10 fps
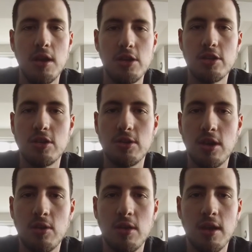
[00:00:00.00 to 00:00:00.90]
just
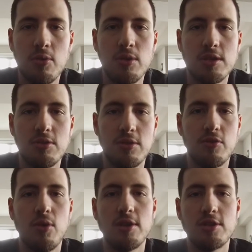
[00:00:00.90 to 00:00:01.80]
looking like what sort
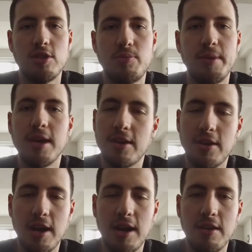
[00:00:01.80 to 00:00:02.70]
of questions
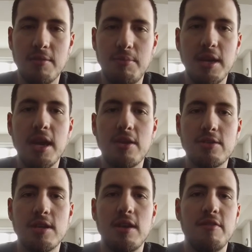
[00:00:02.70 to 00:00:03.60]

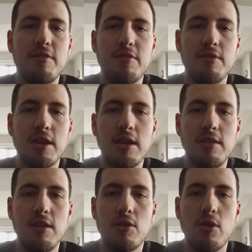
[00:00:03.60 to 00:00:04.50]
beginners have like
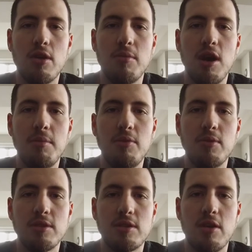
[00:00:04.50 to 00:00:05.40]
in the aquarium hobby
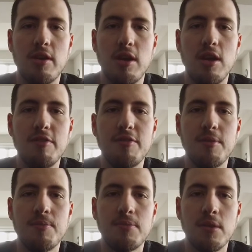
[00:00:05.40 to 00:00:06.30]
when starting off.
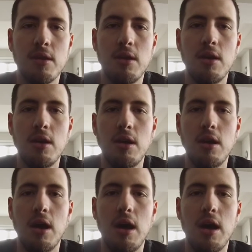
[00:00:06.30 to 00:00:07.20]

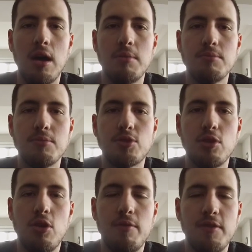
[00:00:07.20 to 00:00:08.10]

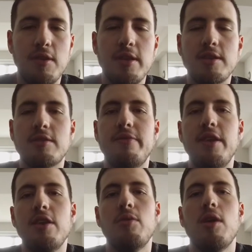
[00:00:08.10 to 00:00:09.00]
So hopefully this
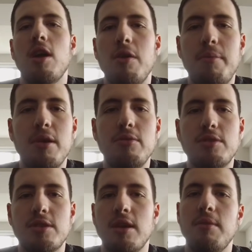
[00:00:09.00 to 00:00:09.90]
video will help
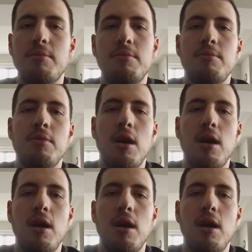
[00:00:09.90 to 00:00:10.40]
out some